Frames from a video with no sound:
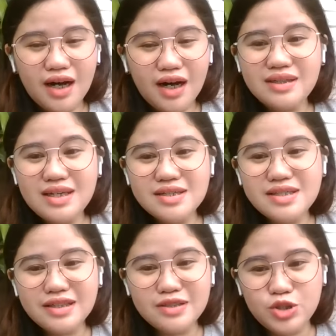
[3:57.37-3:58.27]

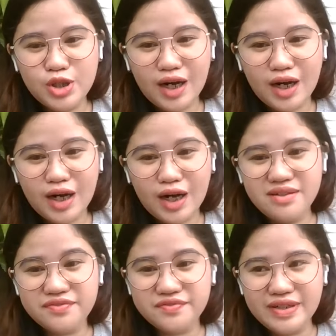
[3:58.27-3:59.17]
an ESL
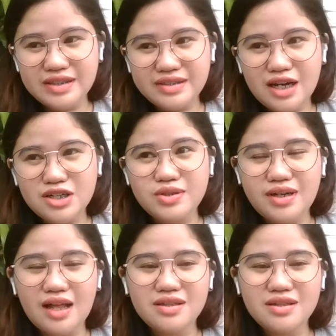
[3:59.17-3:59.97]
job with different